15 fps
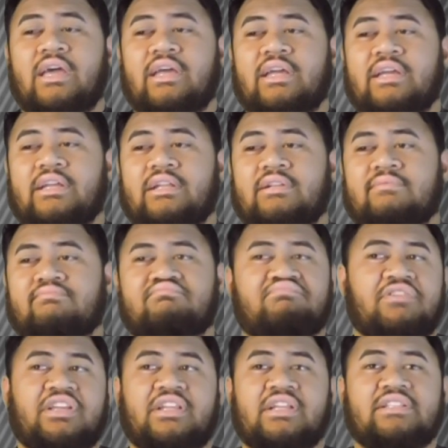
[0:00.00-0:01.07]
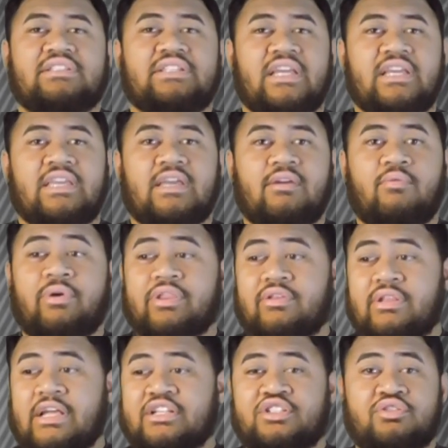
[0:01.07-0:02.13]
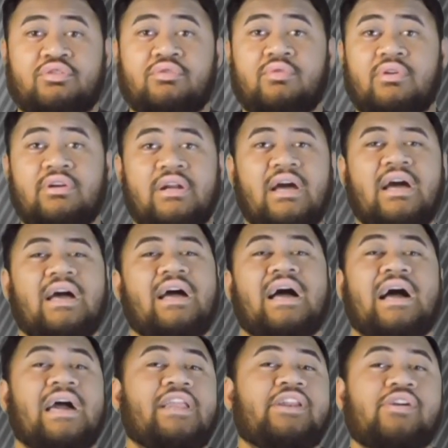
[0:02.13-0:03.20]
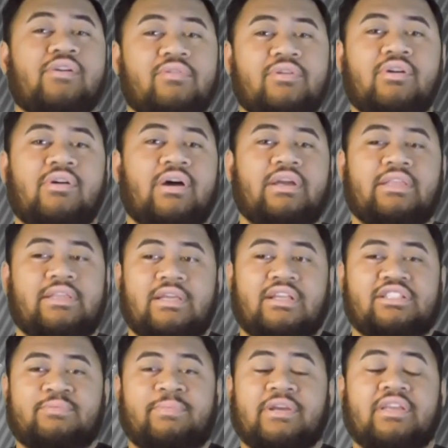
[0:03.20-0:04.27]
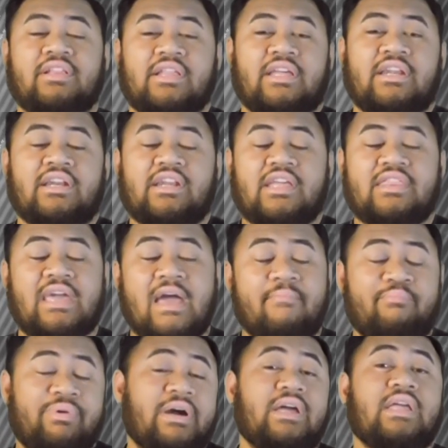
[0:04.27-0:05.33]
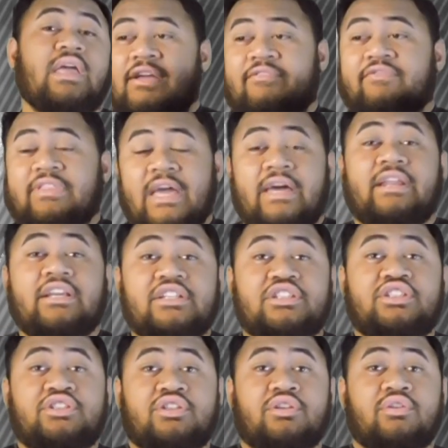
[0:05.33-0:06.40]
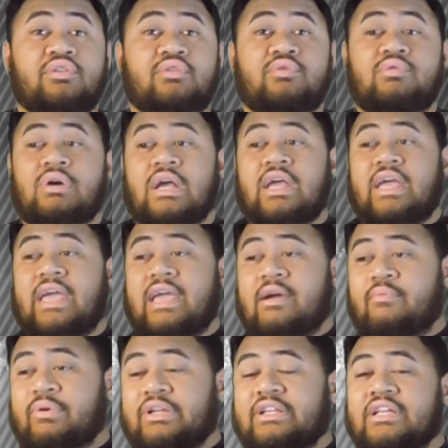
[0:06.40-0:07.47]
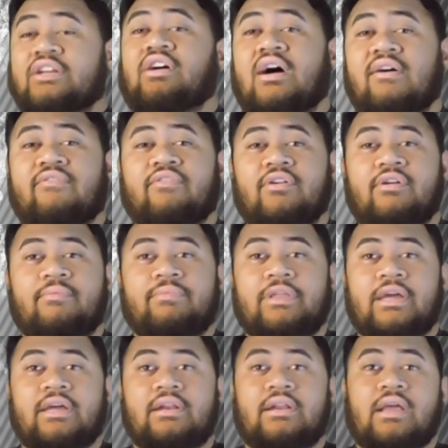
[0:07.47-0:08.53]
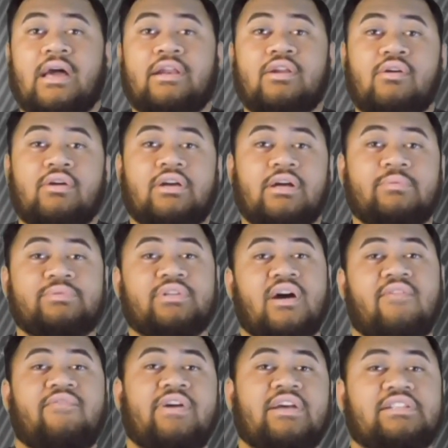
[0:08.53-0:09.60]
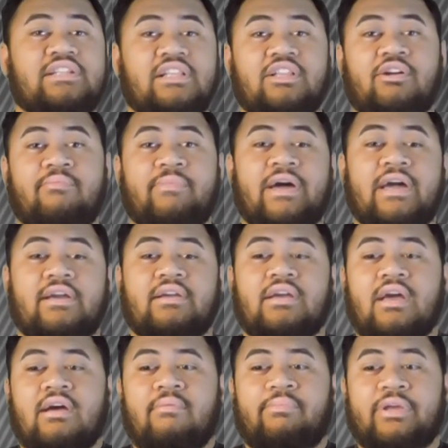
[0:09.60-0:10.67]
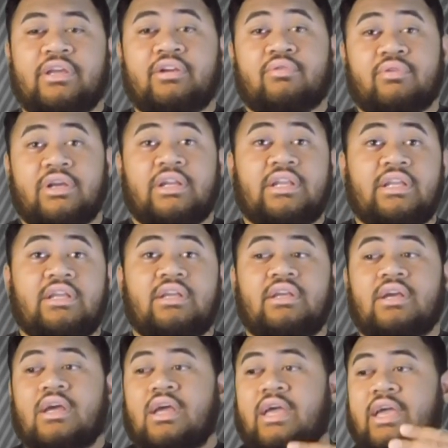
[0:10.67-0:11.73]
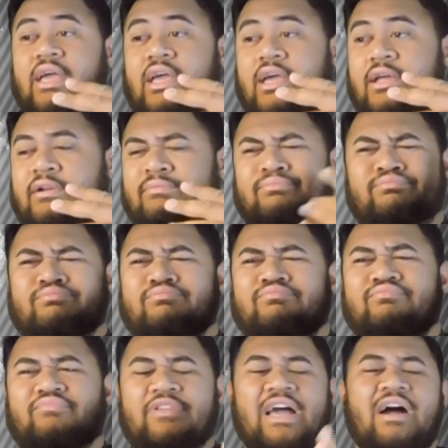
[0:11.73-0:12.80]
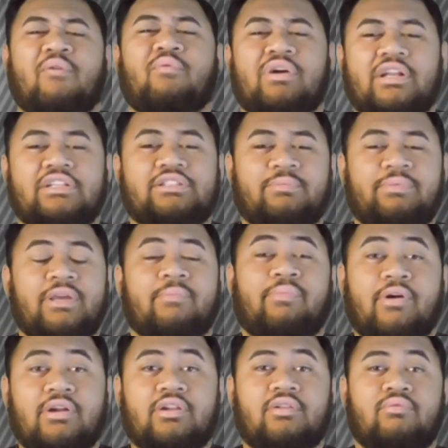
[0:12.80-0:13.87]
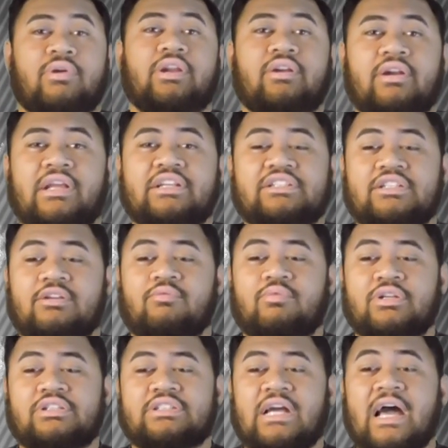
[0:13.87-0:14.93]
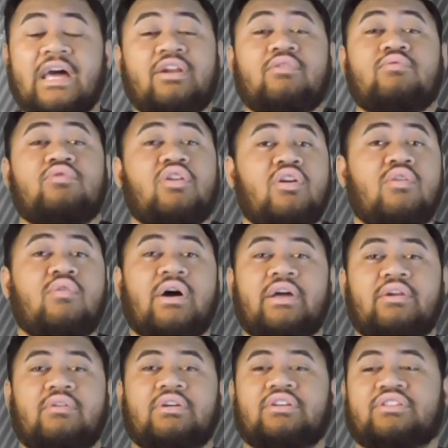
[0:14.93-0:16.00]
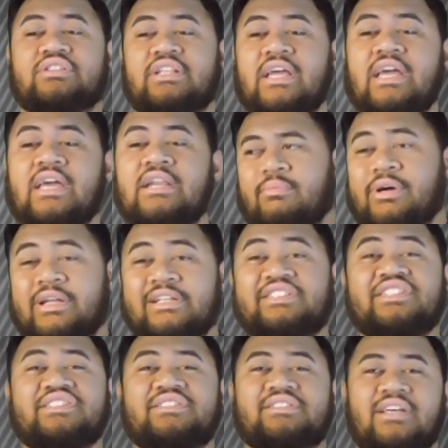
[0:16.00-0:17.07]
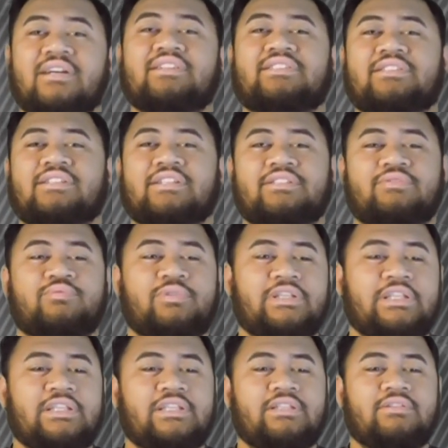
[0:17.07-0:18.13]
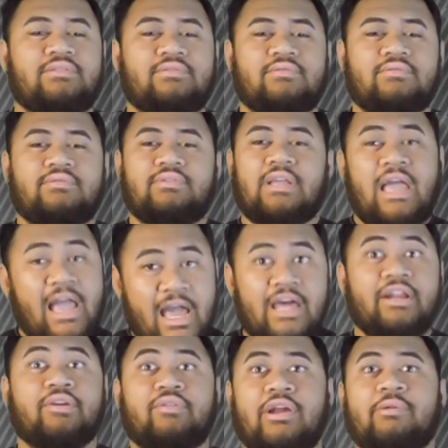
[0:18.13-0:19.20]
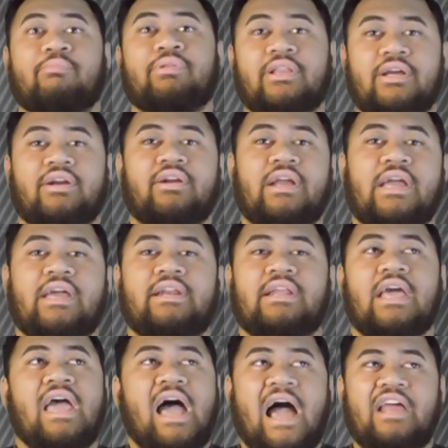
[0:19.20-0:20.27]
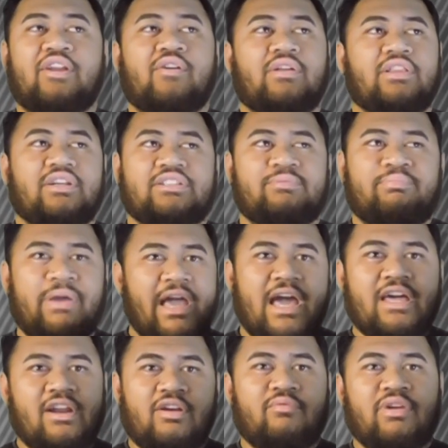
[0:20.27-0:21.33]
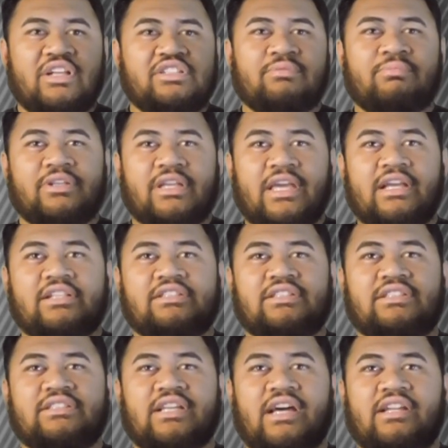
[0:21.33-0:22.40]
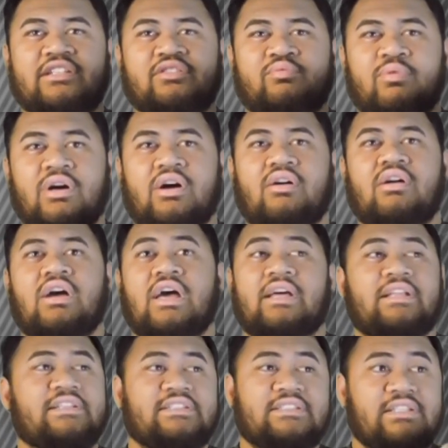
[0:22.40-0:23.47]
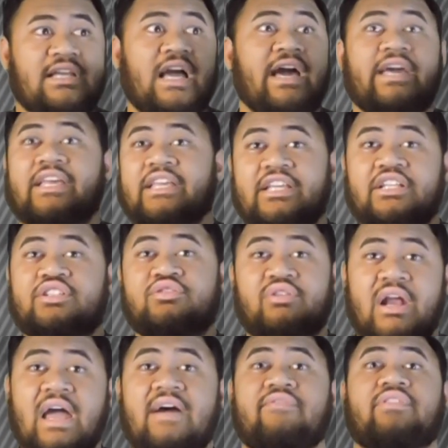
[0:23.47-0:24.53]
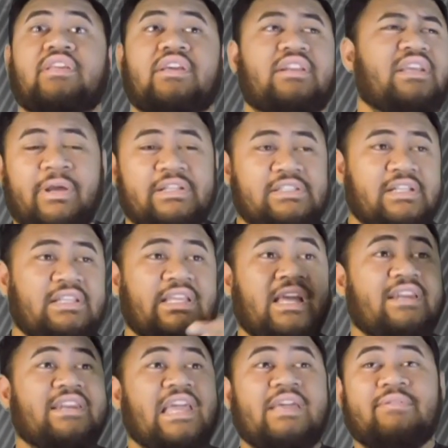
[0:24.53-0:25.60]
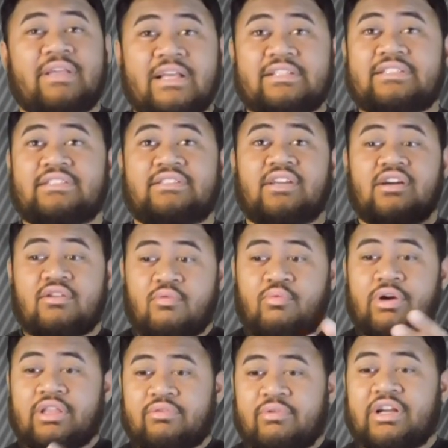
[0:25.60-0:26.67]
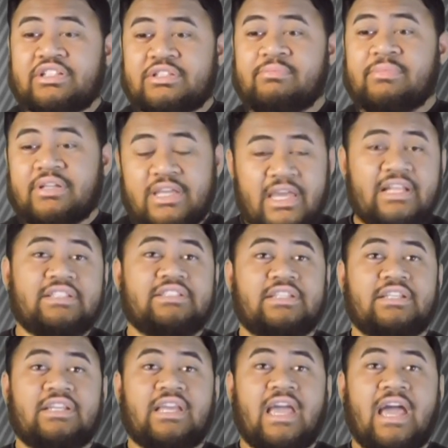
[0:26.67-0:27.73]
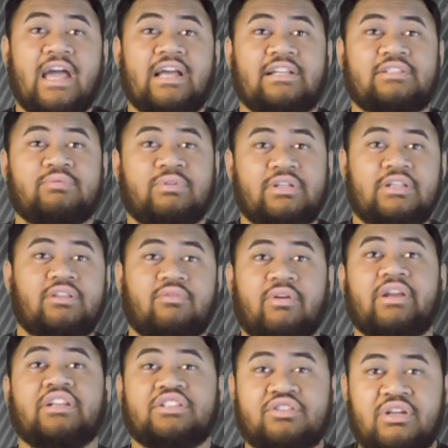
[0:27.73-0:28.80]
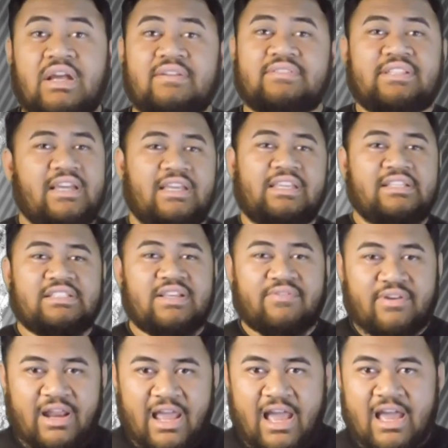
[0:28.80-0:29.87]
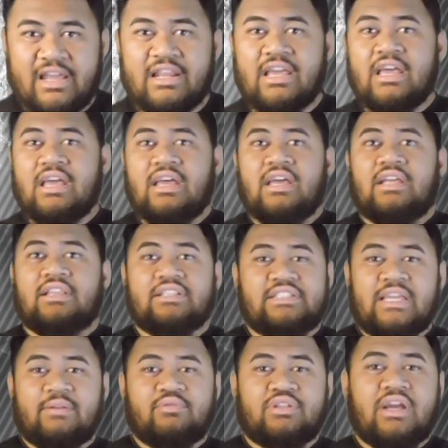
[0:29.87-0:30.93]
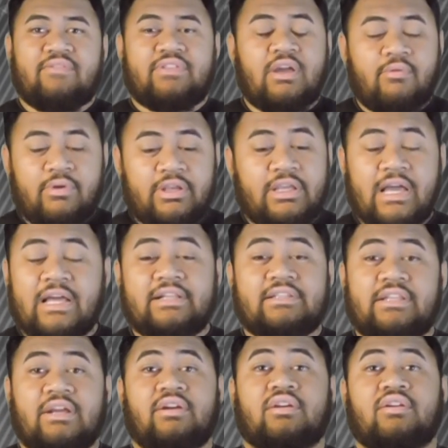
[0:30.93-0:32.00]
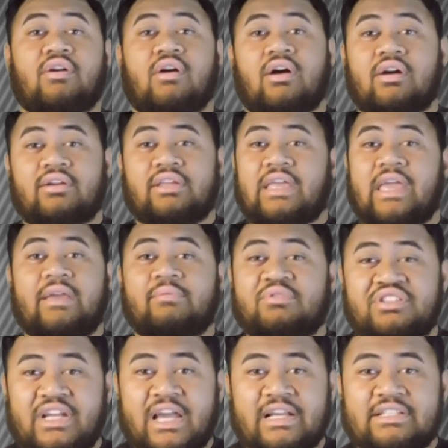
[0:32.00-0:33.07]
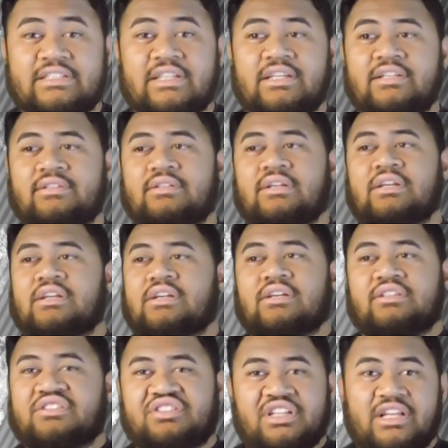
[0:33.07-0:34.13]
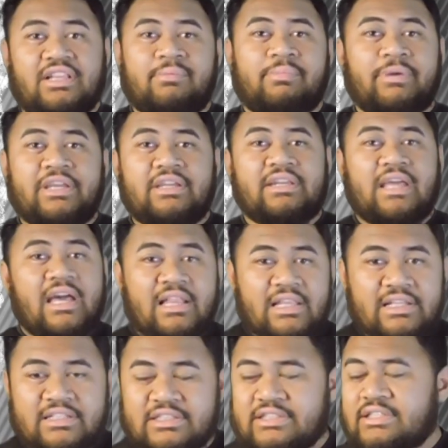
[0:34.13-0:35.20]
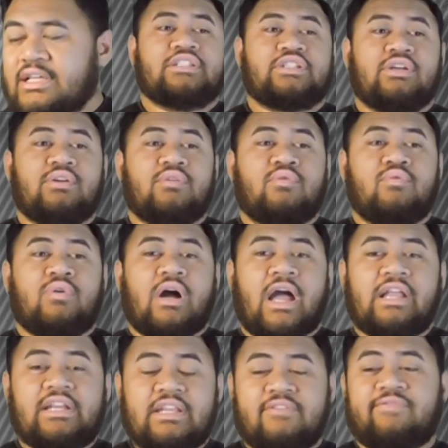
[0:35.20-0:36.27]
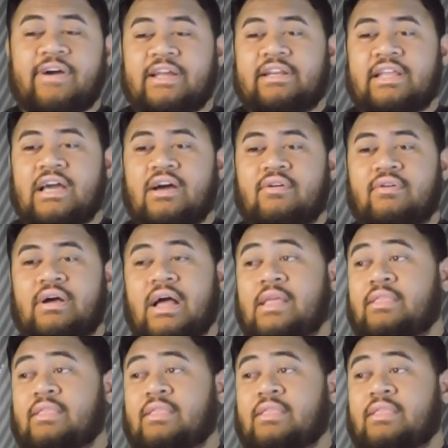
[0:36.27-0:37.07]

and he didn't take it. Whether that's true or not, I don't know. I can't speculate any of that. But if that is true and we did offer him, then I know it comes off as Khalil Mack being greedy and not wanting to be a part of the Raider Nation, which I don't know, I don't understand. But it just sucks because we had a great player, and I know it looks bad on Reggie McKenzie's side as well. This is a guy he drafted. Basically a name that stuck with Reggie McKenzie as one of the greatest drafts that he's ever had. The same draft that we got Derek Carr, Gabe Jackson, Jelly Bean Ellis. So I did find out.